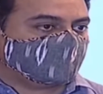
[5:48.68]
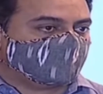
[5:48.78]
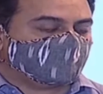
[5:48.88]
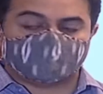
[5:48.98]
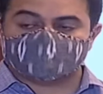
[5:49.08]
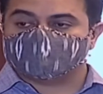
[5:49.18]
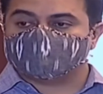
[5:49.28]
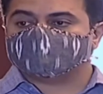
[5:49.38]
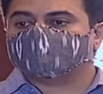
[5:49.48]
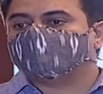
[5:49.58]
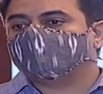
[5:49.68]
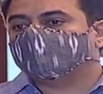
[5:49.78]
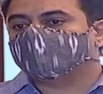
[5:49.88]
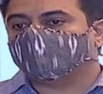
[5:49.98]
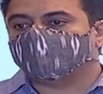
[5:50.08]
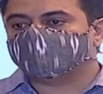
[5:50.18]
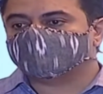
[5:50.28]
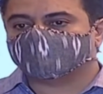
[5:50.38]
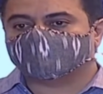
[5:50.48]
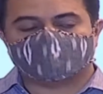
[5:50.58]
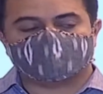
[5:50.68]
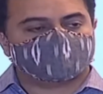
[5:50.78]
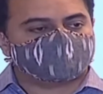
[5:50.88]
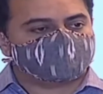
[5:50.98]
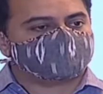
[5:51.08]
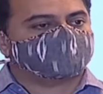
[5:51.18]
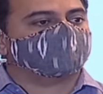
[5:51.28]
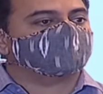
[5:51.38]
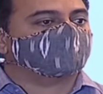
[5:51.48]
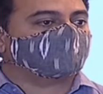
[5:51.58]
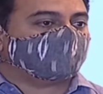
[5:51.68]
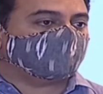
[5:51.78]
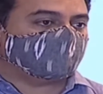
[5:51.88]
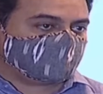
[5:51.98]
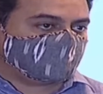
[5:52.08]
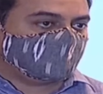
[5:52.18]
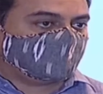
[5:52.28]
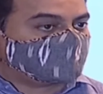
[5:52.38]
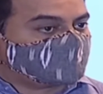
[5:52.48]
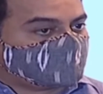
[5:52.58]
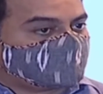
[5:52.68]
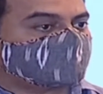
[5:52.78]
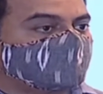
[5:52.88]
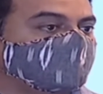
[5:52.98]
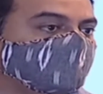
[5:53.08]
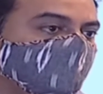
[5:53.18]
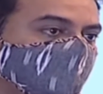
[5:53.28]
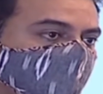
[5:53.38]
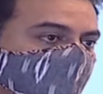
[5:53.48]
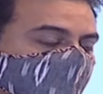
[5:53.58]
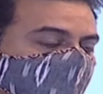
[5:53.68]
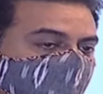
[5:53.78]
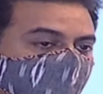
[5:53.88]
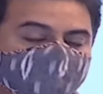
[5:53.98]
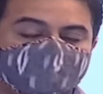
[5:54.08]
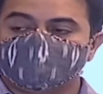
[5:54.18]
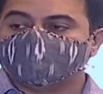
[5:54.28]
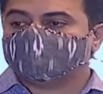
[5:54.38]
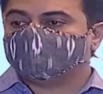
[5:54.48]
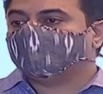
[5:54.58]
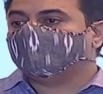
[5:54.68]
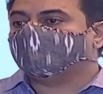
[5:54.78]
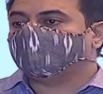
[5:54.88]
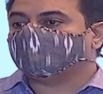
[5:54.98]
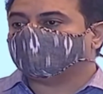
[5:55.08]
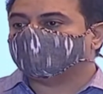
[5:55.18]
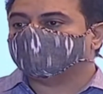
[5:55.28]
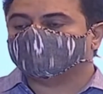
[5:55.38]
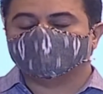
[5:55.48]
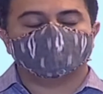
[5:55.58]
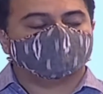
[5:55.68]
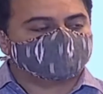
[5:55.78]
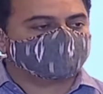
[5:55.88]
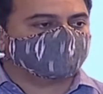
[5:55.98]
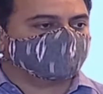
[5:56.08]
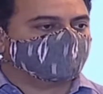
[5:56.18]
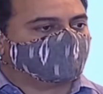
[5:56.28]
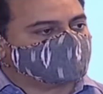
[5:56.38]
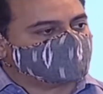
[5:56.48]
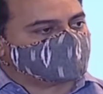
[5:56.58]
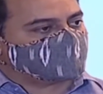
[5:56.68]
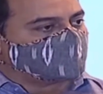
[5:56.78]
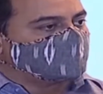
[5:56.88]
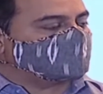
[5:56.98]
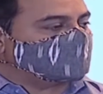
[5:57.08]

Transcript: no matter what your business requirement is in terms of land, we will facilitate that land being handed over to you, either in the form of a